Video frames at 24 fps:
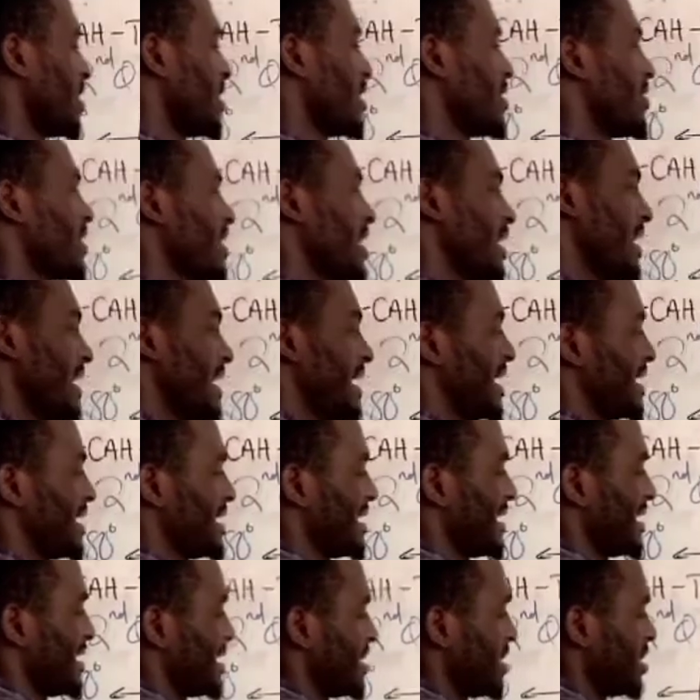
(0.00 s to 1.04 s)
Okay, and
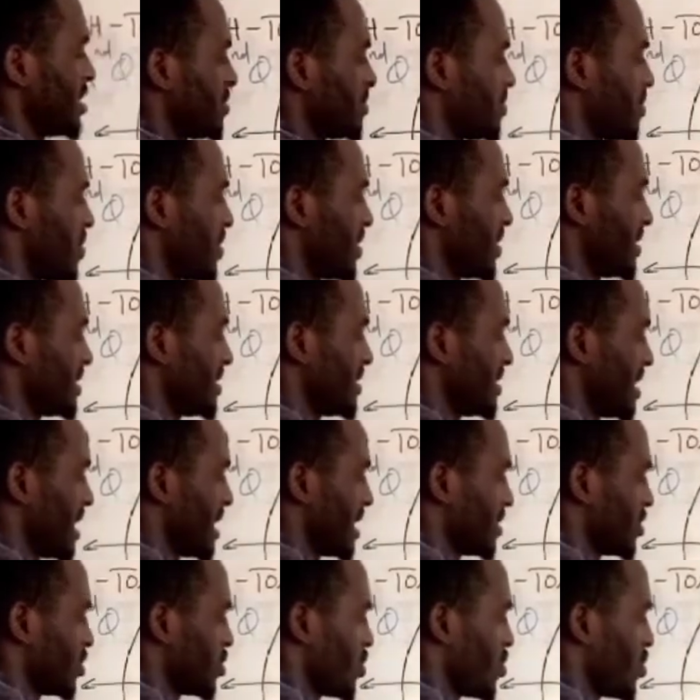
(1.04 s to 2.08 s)
then this point
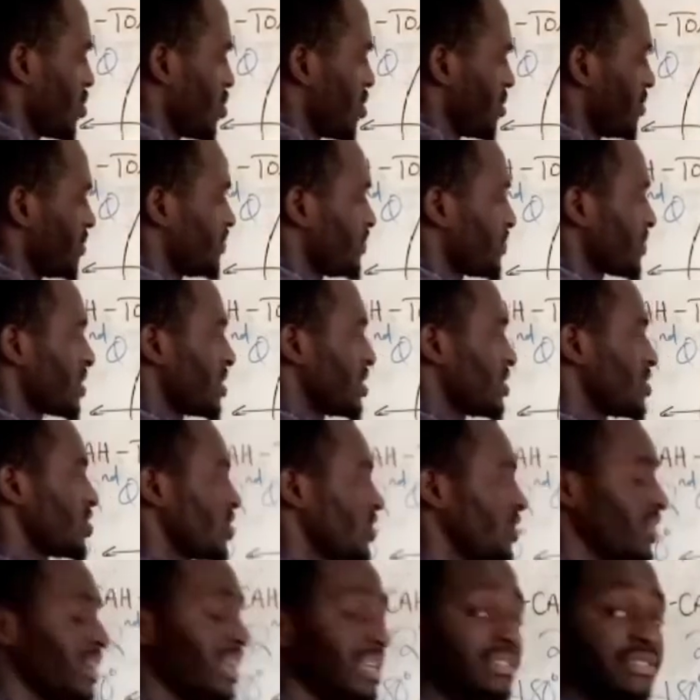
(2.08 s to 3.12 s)
as O. So you
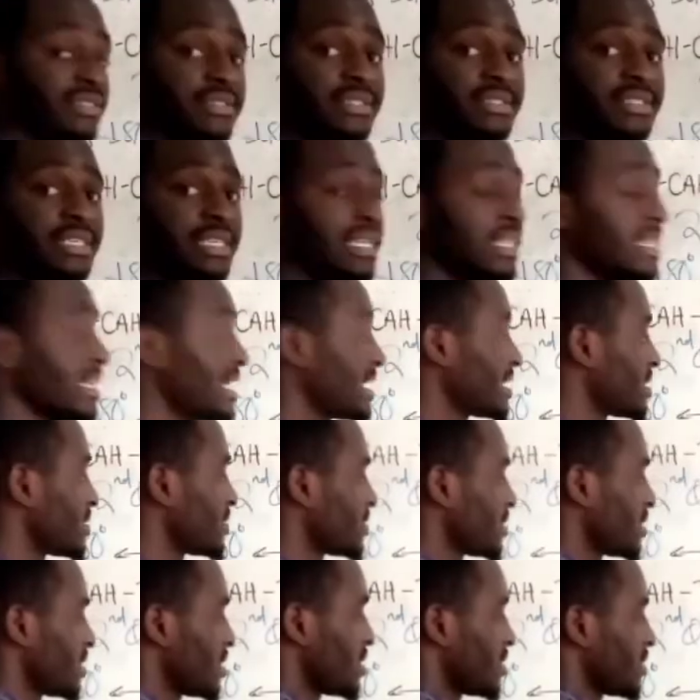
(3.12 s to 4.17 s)
can see that
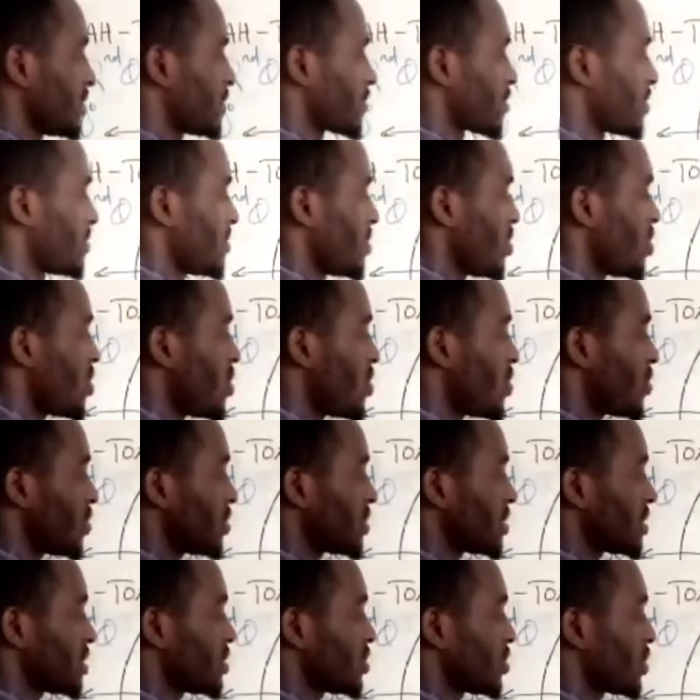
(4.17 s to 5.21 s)
from
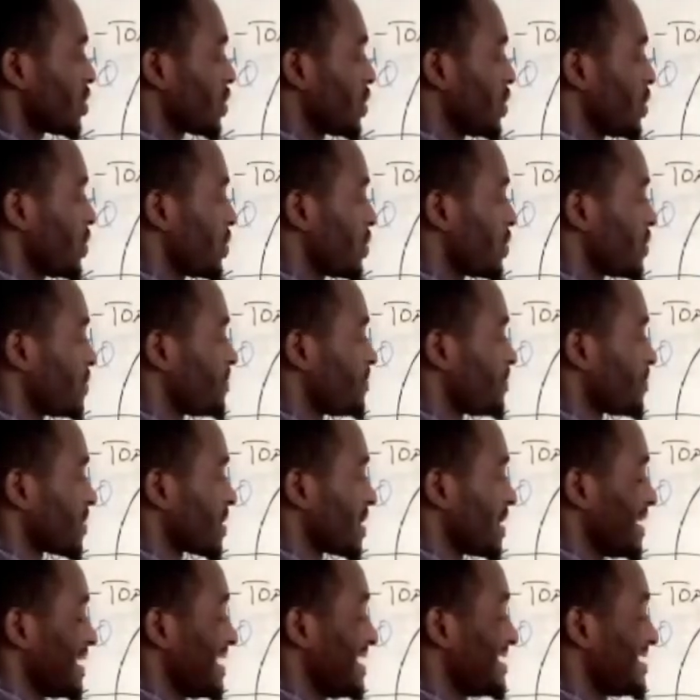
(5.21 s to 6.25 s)
O to Q
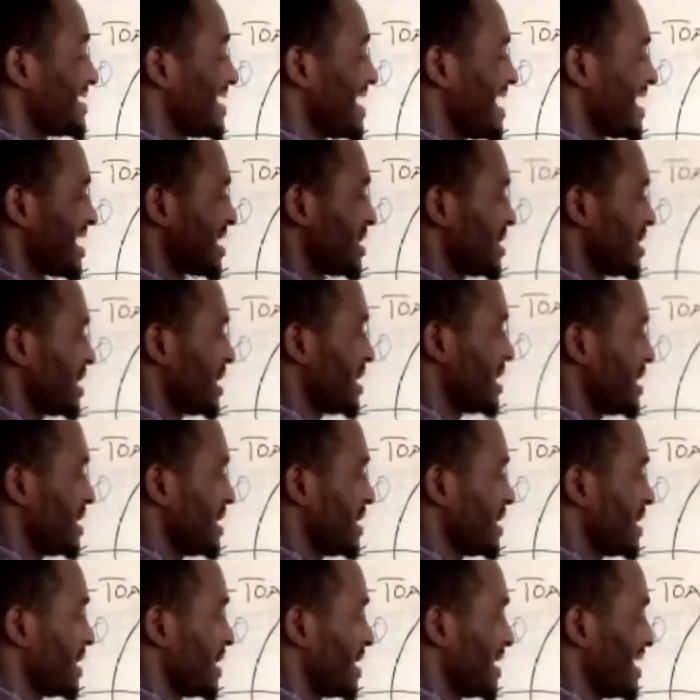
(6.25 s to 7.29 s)
is actually
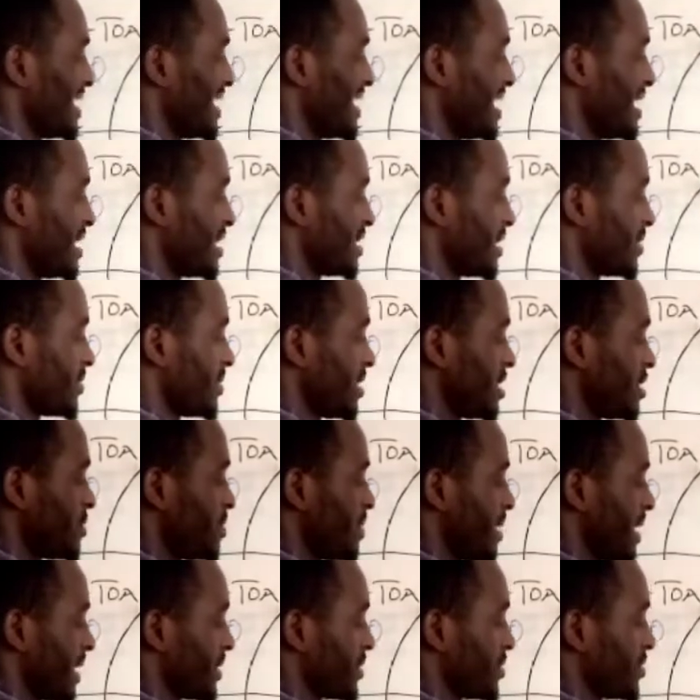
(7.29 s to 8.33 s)
in the
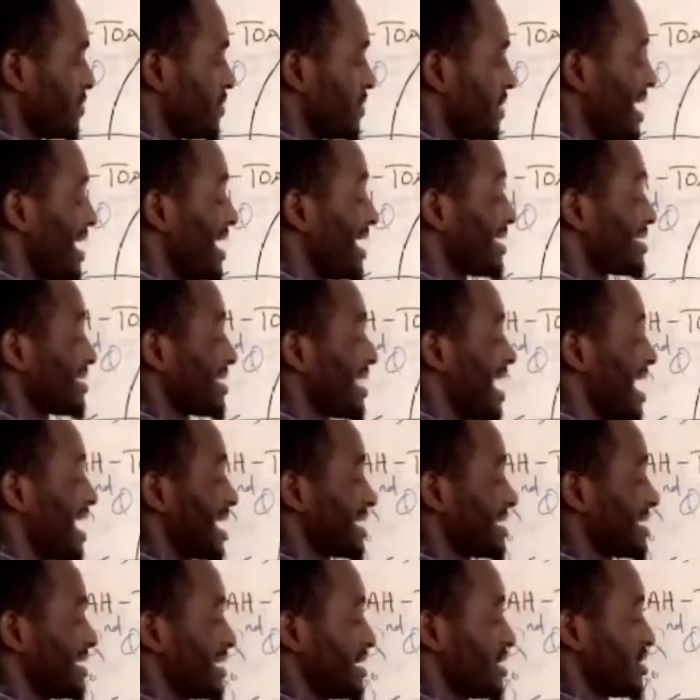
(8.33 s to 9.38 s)
respect of
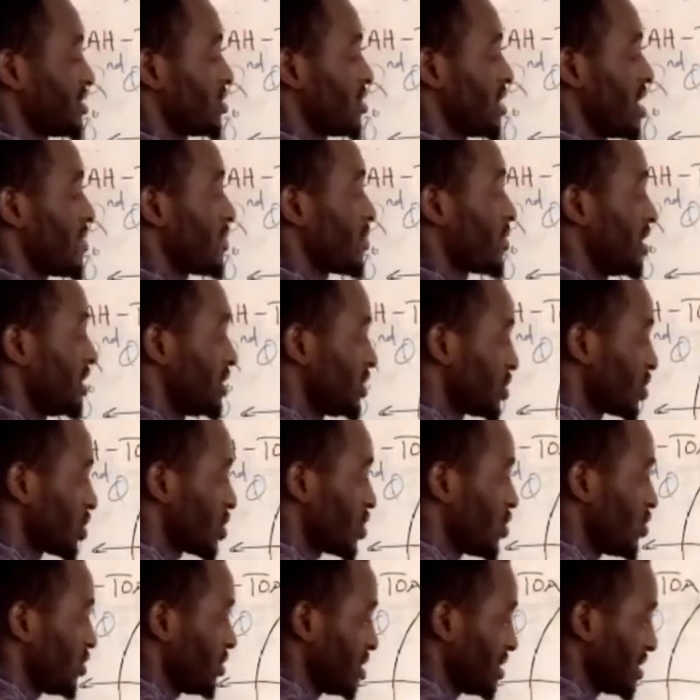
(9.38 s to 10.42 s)
x-axis. So I'm going to
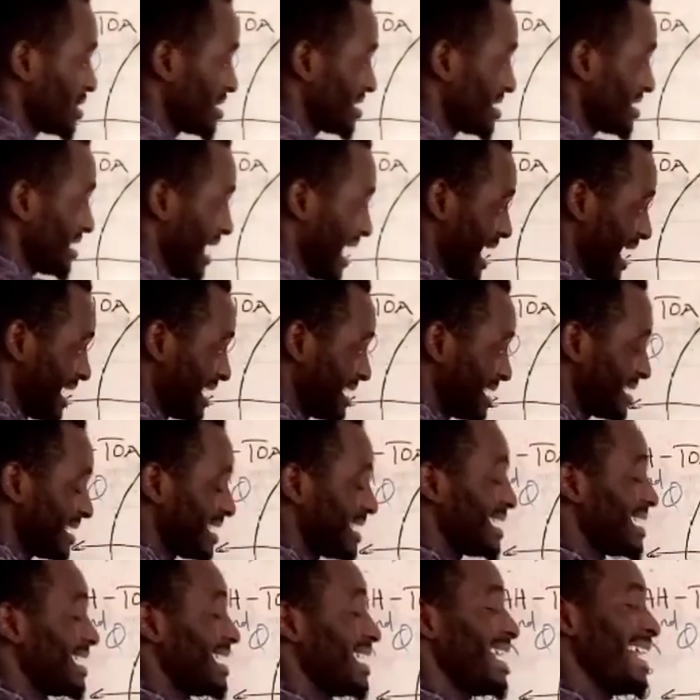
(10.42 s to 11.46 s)
call this side
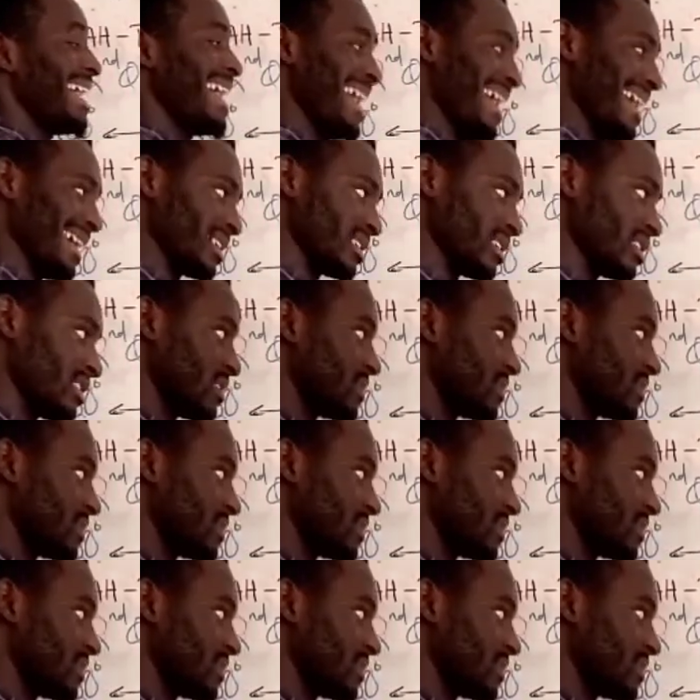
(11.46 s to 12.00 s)
x,